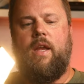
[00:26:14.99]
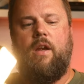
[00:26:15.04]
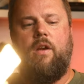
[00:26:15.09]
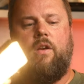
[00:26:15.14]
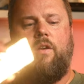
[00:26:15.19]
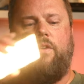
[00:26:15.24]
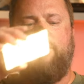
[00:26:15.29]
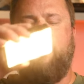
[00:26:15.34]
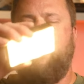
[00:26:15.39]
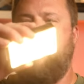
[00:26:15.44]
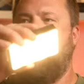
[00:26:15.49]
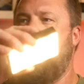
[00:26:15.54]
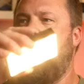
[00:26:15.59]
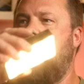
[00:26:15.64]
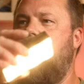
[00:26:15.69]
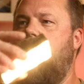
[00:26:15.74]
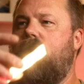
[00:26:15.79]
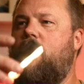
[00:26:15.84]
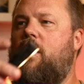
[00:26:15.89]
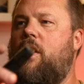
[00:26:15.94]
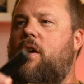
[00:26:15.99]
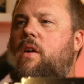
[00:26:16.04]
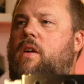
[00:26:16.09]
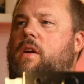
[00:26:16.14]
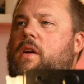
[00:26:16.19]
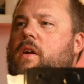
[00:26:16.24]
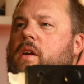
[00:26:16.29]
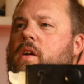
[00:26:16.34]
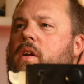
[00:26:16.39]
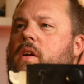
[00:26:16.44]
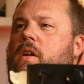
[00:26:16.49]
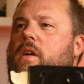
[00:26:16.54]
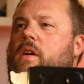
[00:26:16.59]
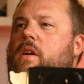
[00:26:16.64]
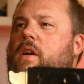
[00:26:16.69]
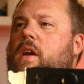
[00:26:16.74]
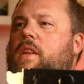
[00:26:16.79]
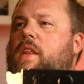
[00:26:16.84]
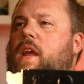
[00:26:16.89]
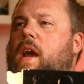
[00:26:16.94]
Ears, and then we have our
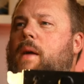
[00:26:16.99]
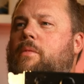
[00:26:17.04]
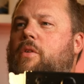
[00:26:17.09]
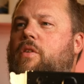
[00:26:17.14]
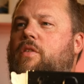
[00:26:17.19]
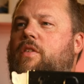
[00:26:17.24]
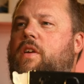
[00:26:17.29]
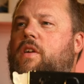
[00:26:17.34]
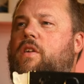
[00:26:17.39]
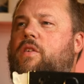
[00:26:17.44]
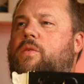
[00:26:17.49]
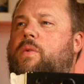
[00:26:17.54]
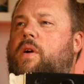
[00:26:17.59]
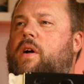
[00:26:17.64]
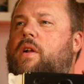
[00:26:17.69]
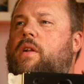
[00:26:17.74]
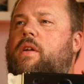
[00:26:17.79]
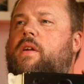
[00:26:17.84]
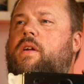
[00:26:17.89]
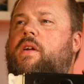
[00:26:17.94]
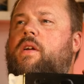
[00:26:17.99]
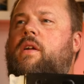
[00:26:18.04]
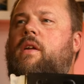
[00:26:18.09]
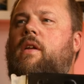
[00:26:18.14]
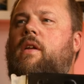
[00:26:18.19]
adapters here as well.